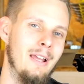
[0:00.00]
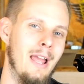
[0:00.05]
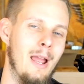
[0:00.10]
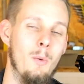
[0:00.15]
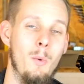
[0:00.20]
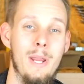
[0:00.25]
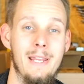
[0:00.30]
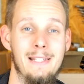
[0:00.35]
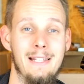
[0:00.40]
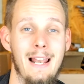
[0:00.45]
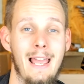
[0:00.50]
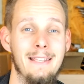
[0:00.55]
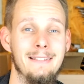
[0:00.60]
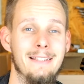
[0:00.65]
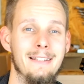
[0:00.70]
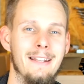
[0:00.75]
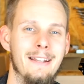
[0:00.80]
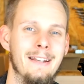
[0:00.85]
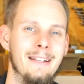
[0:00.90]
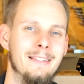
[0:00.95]
A week
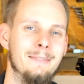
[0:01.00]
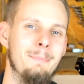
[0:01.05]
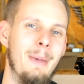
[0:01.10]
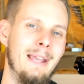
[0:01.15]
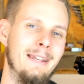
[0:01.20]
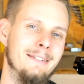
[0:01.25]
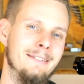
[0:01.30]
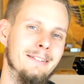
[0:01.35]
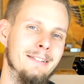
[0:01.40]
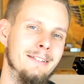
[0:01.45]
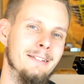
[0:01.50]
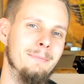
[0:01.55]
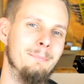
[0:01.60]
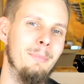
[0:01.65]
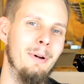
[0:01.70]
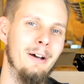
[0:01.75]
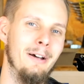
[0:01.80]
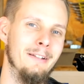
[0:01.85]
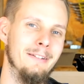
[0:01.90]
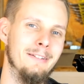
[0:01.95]
later than expected,
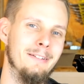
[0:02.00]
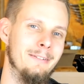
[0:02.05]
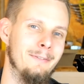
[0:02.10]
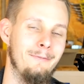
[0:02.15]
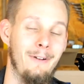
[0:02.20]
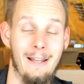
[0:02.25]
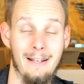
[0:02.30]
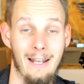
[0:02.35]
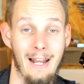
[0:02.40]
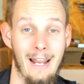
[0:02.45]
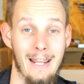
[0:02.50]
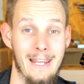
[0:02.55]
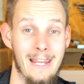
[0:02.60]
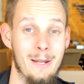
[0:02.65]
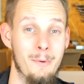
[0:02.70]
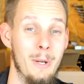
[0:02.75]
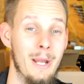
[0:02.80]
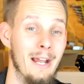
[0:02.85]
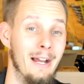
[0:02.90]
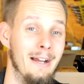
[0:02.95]
but finally
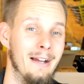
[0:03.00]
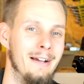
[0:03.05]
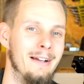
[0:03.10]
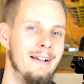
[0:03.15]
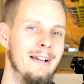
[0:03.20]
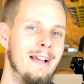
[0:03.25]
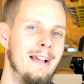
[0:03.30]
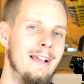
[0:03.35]
here we are.